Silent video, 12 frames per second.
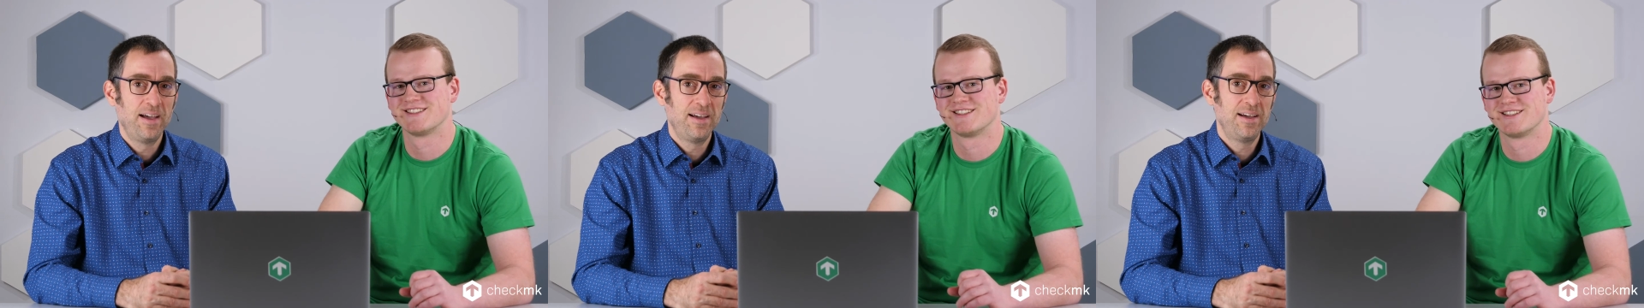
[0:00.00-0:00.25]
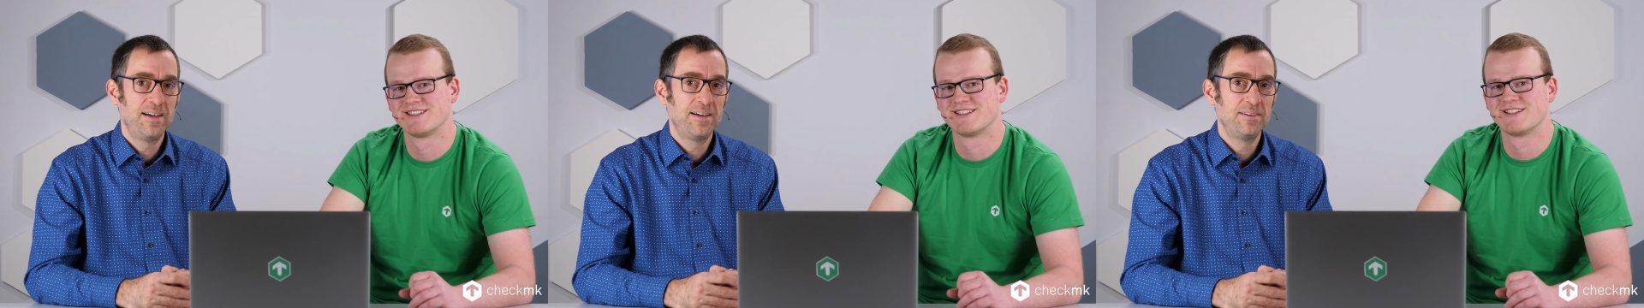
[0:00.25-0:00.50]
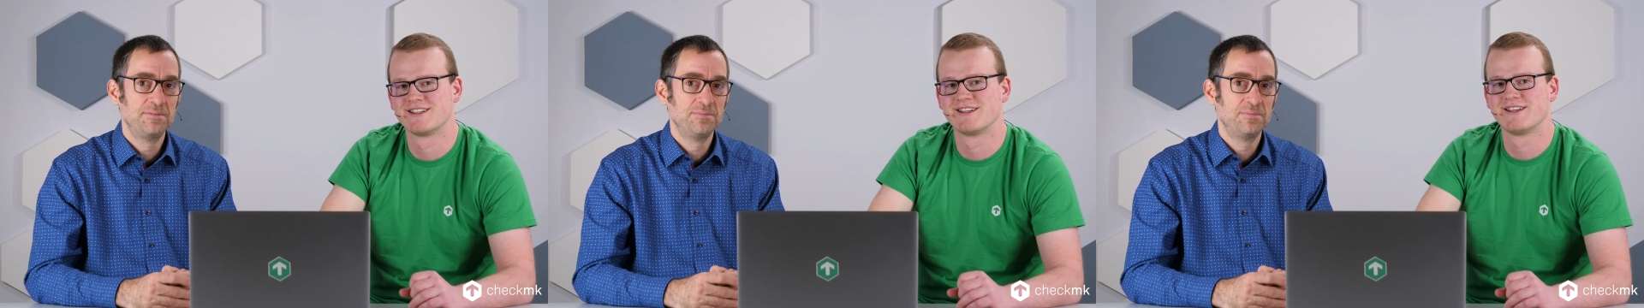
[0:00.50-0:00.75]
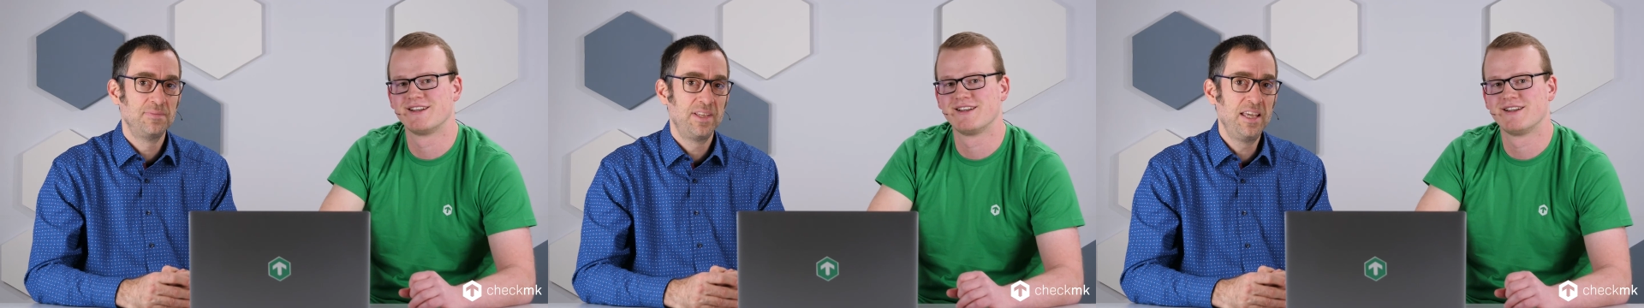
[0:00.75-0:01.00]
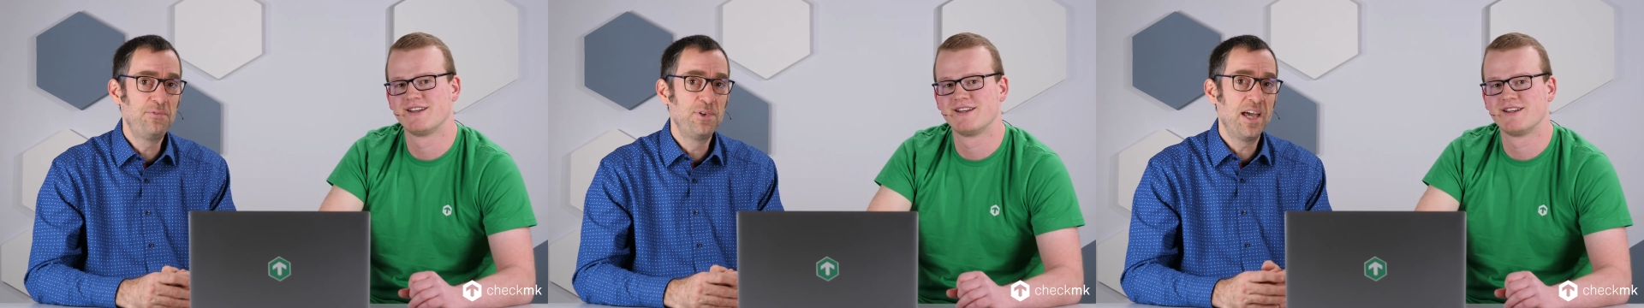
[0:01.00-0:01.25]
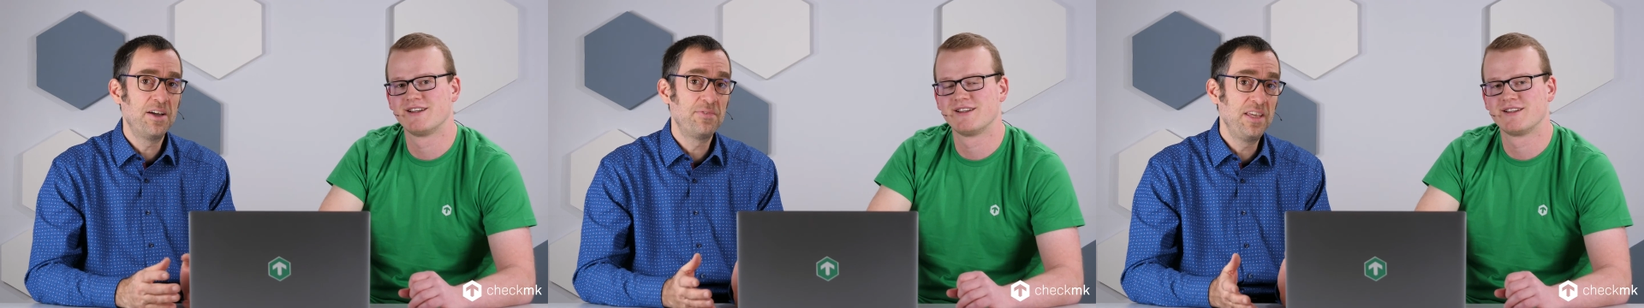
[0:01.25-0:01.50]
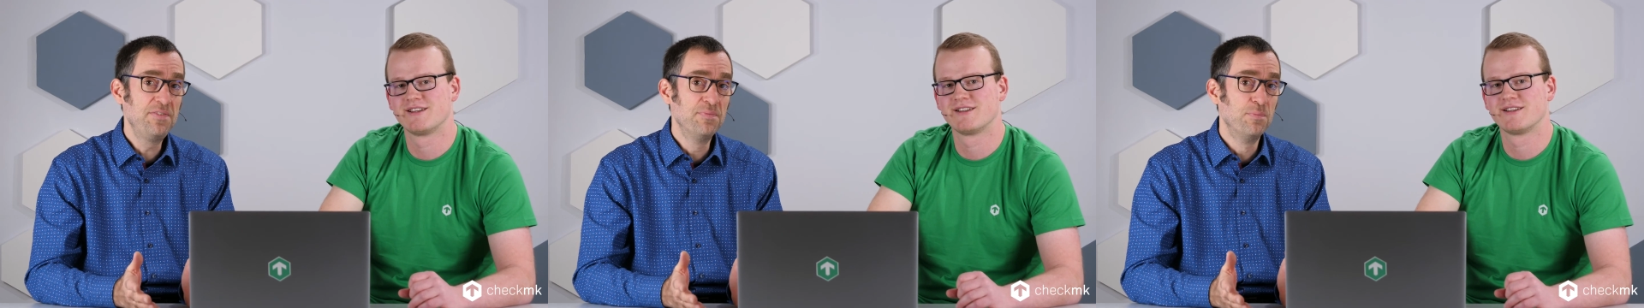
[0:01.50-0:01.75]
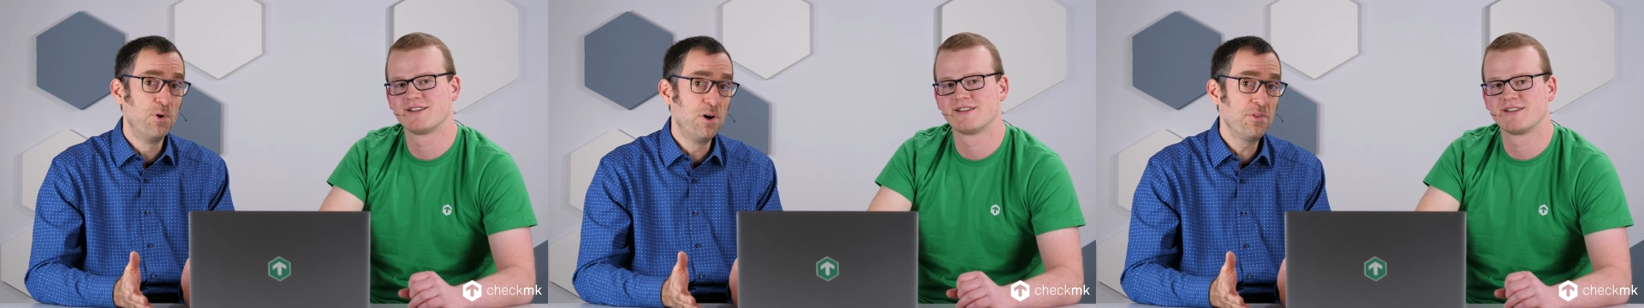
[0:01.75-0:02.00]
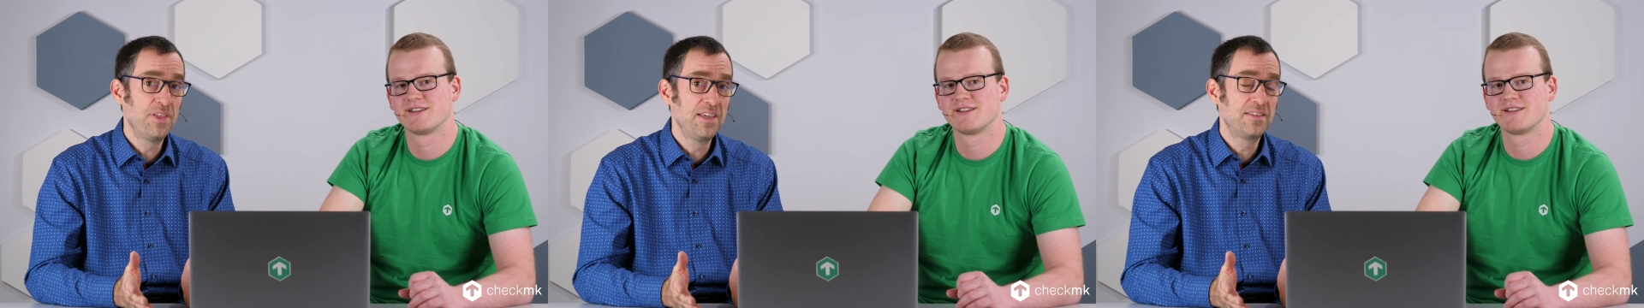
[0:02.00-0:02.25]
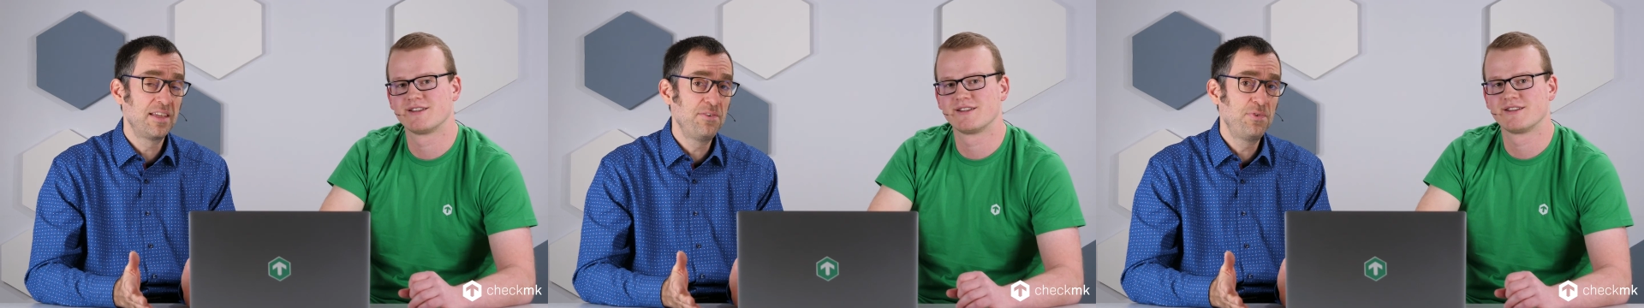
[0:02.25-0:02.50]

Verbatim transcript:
Speaker 1: uh, if you have even more things,